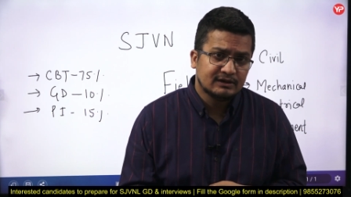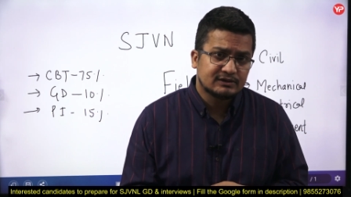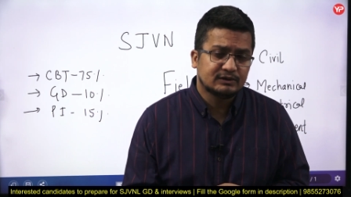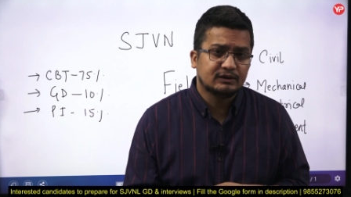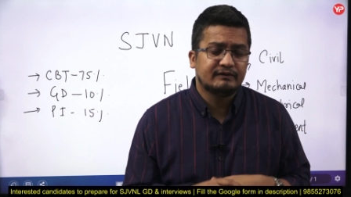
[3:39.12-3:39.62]

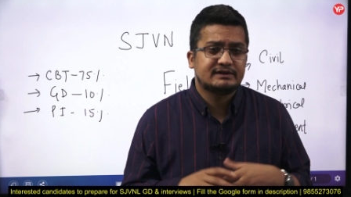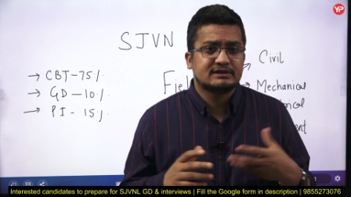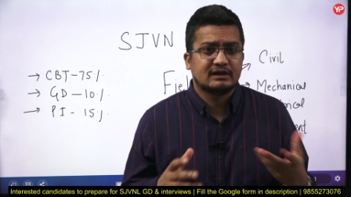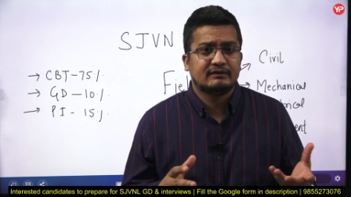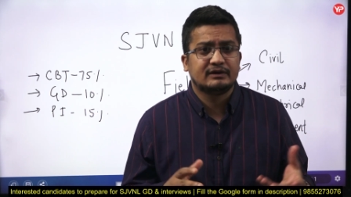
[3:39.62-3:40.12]
So which
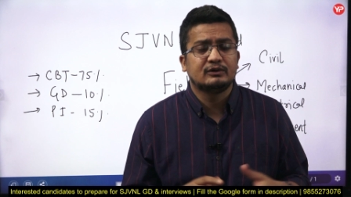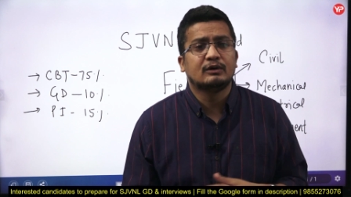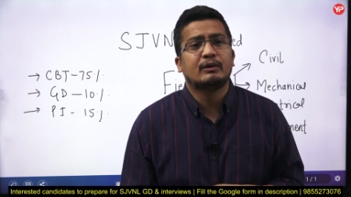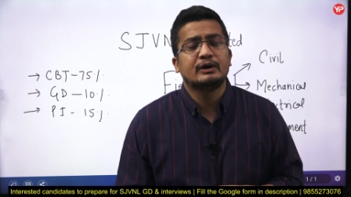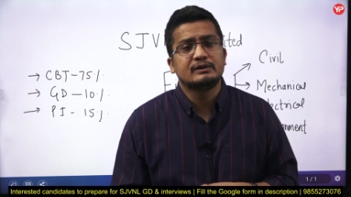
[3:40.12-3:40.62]
is our, you
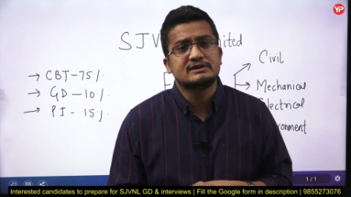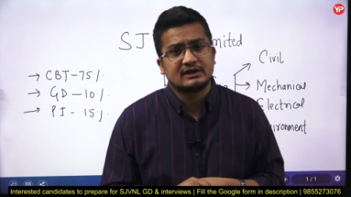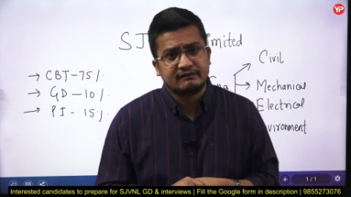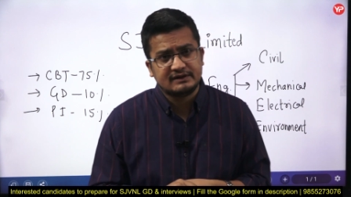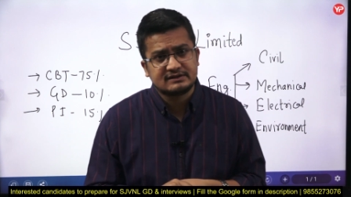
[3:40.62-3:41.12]
know, module
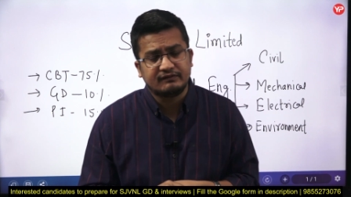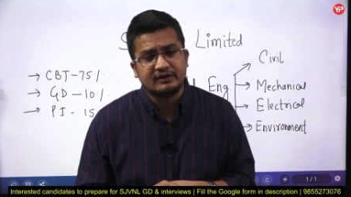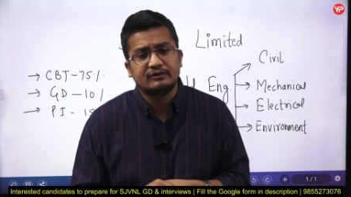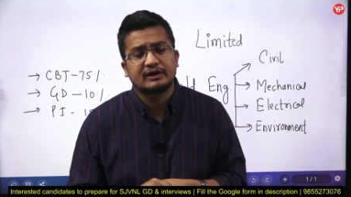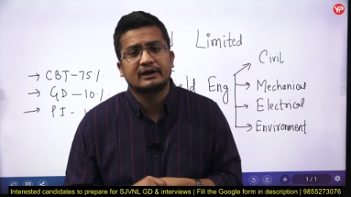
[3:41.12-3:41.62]
service,
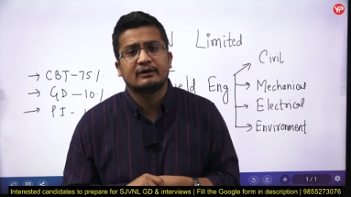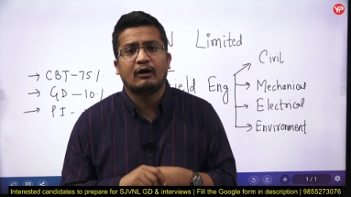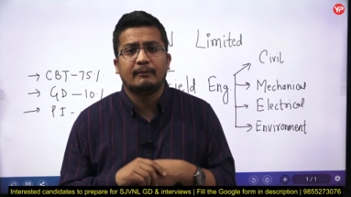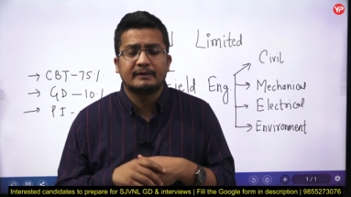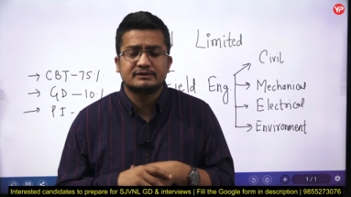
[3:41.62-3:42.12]
where you get an
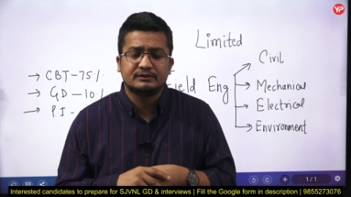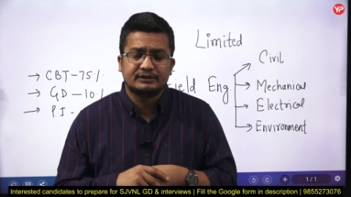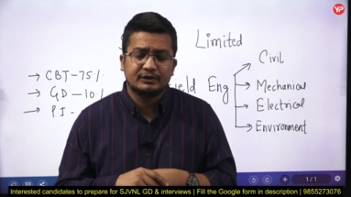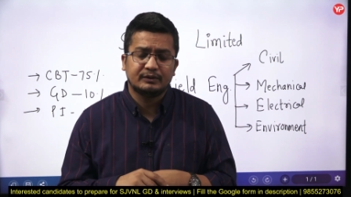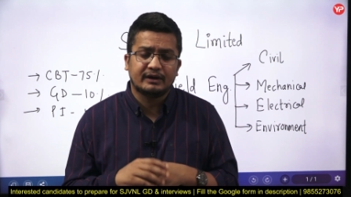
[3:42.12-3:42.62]

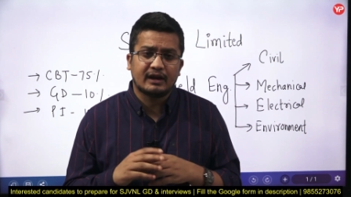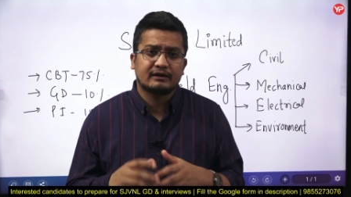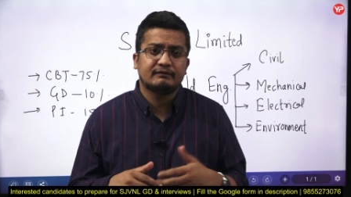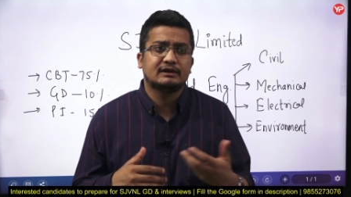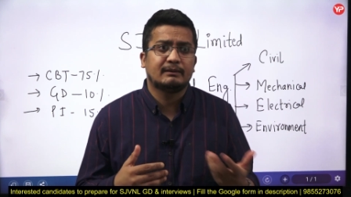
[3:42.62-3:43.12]
opportunity to
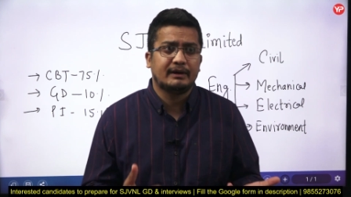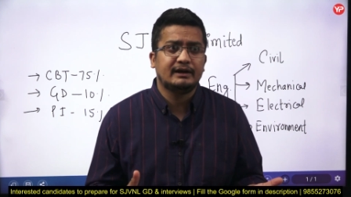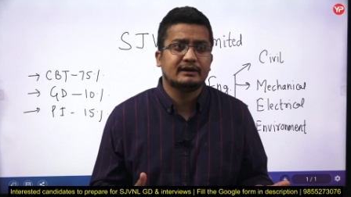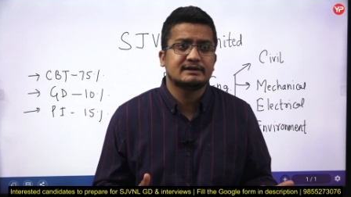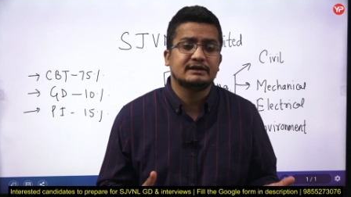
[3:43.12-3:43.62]
interact with the
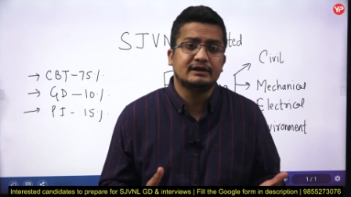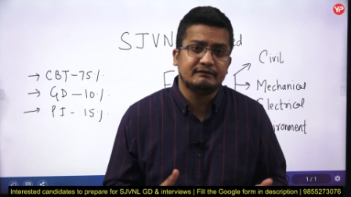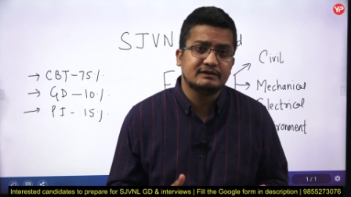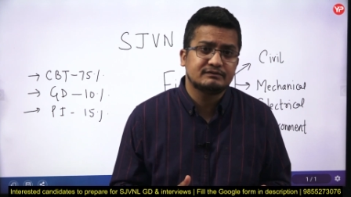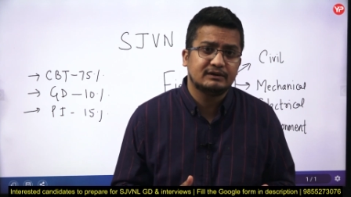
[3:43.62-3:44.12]
mentors
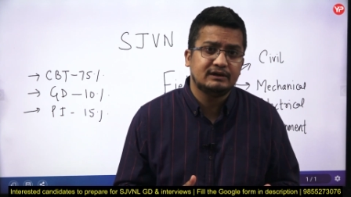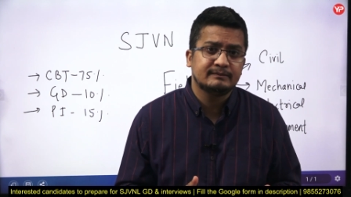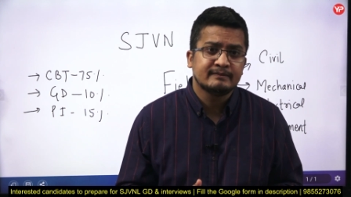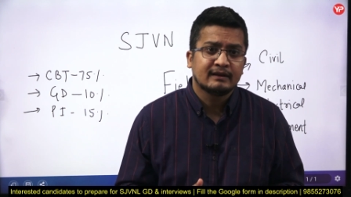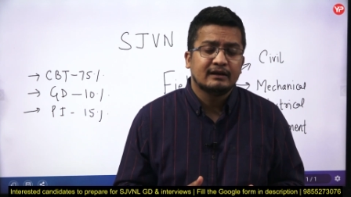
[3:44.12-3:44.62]

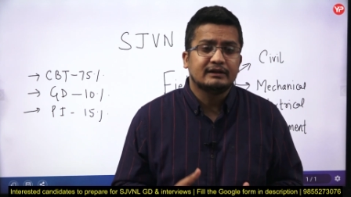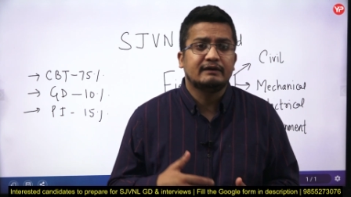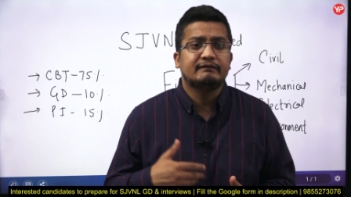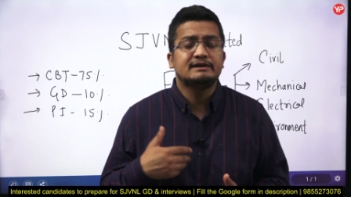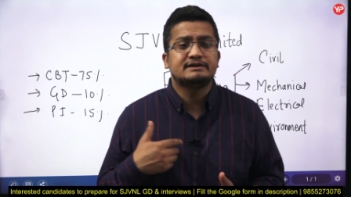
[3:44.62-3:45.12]
individually.
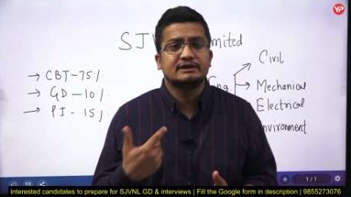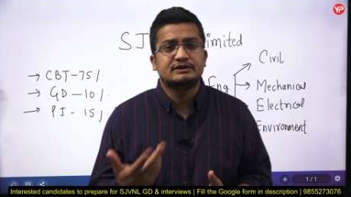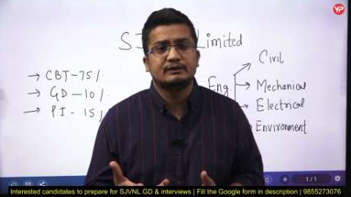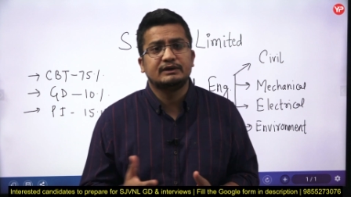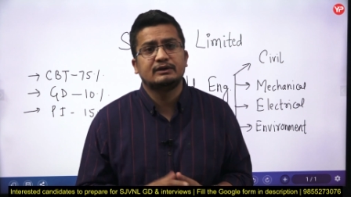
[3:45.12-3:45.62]
They will
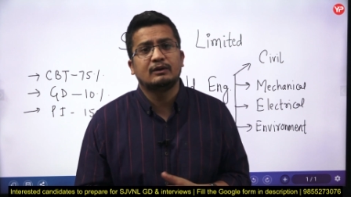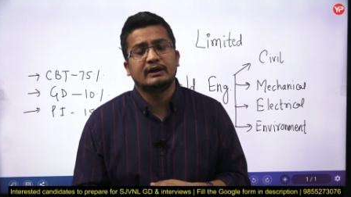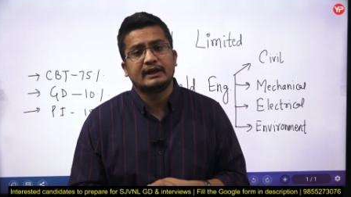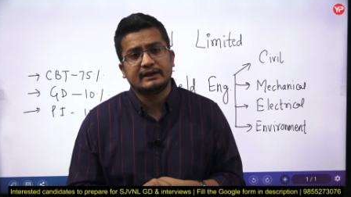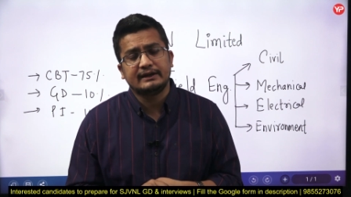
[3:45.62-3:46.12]
judge you in
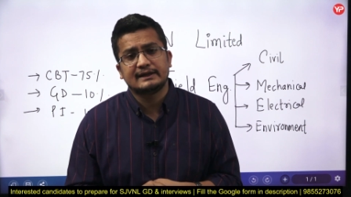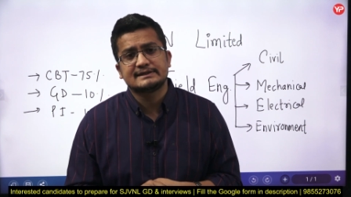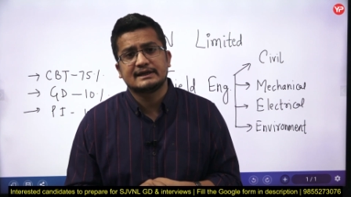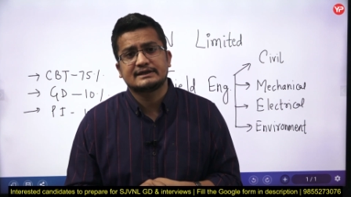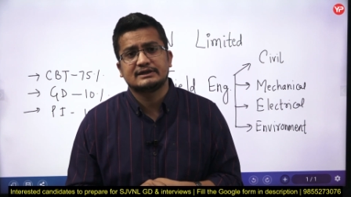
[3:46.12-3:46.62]
non-technical
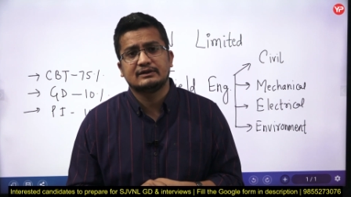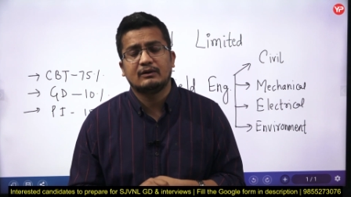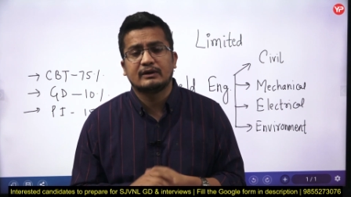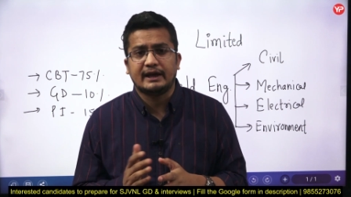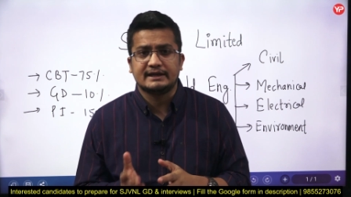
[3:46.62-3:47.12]
section
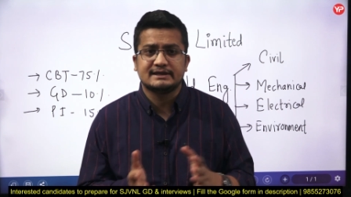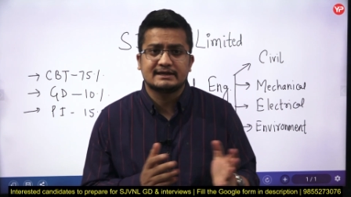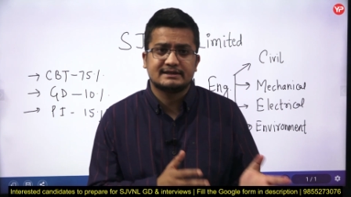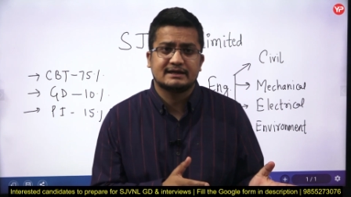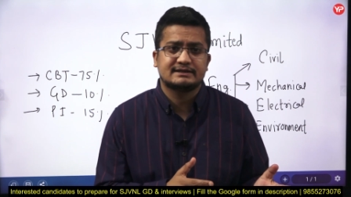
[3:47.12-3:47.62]
or H
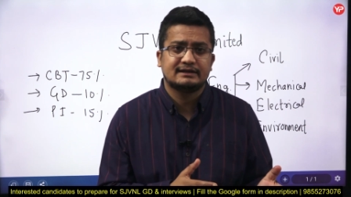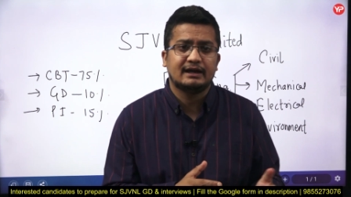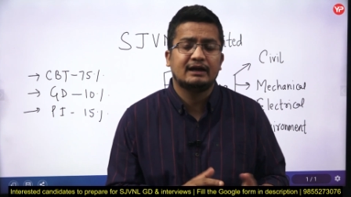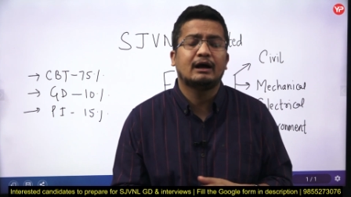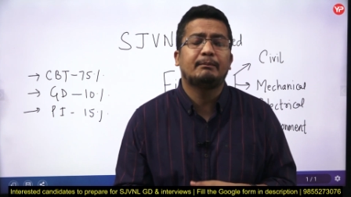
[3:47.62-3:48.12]
R section,
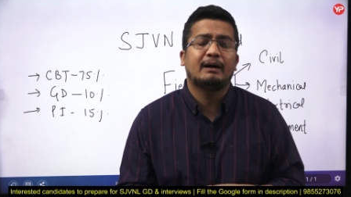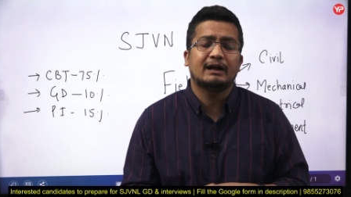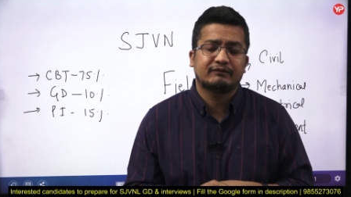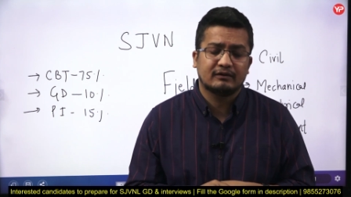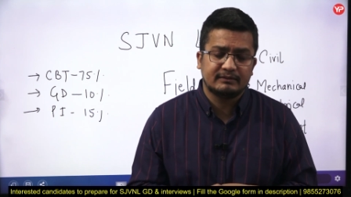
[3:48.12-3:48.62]
and
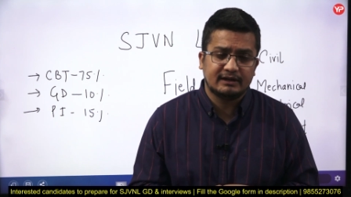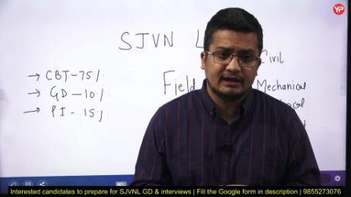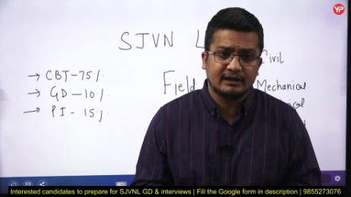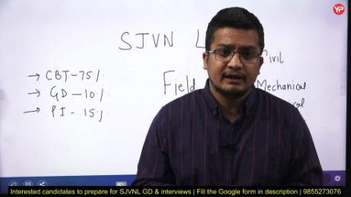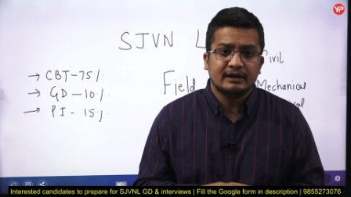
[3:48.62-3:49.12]
apart from
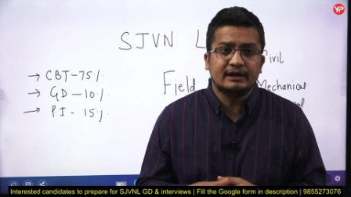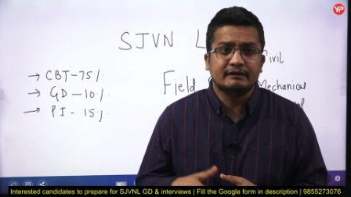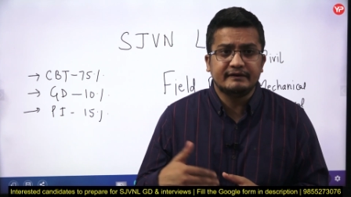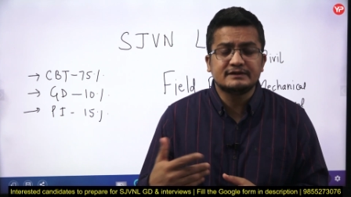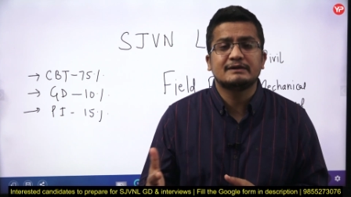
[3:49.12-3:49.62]
that,
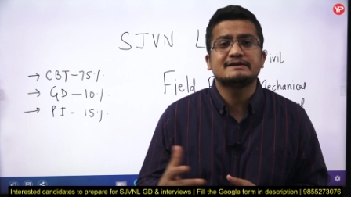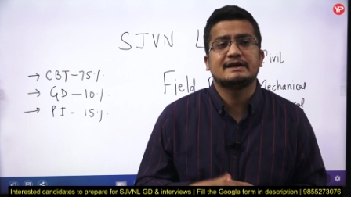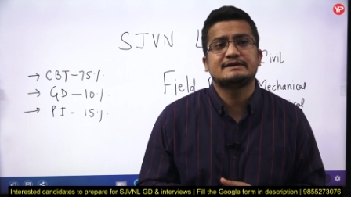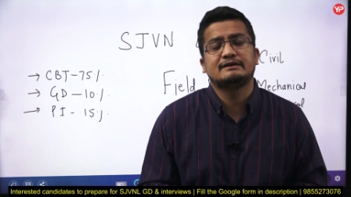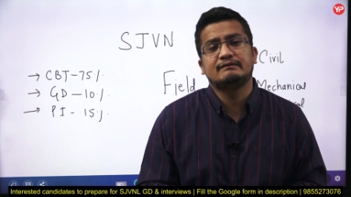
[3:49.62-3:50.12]
individual
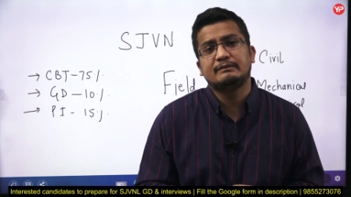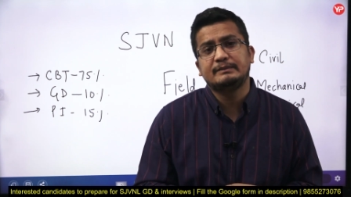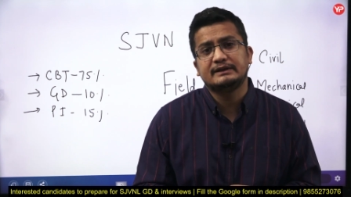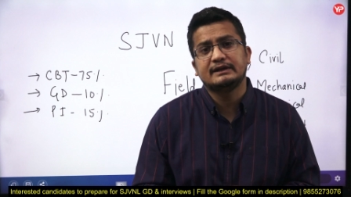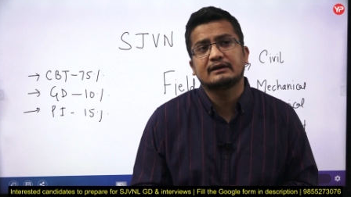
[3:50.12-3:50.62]
session will
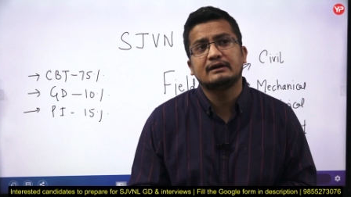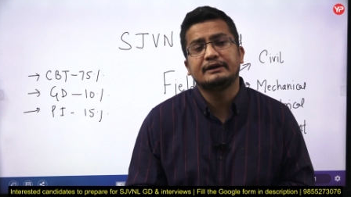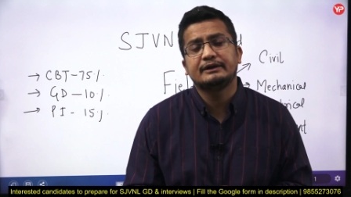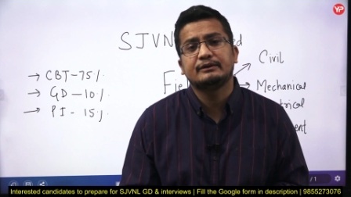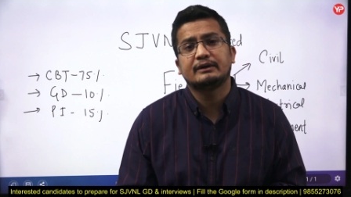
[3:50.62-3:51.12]
be there
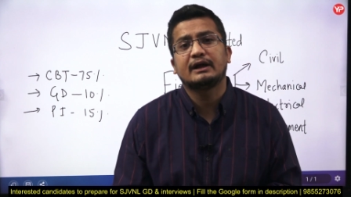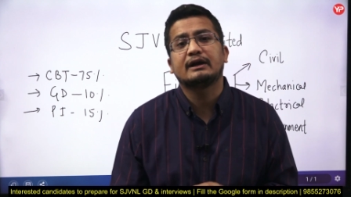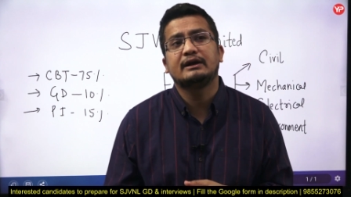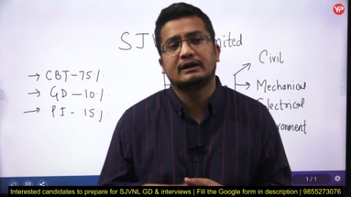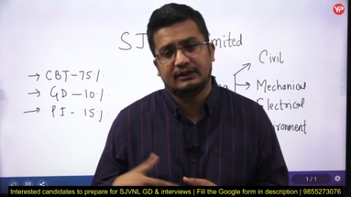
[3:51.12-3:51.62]
related to your
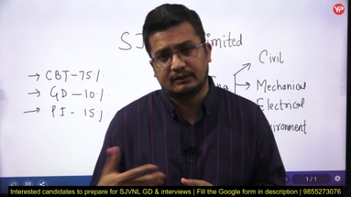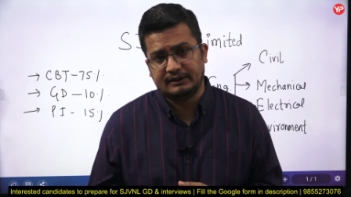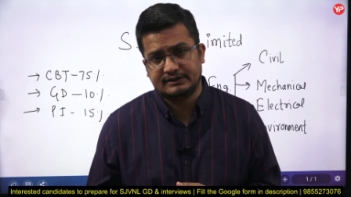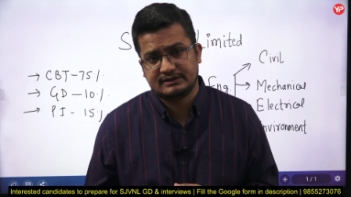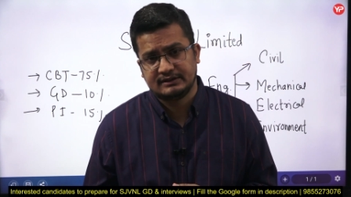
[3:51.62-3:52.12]
technical
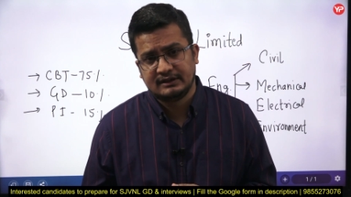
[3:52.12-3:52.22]
knowledge.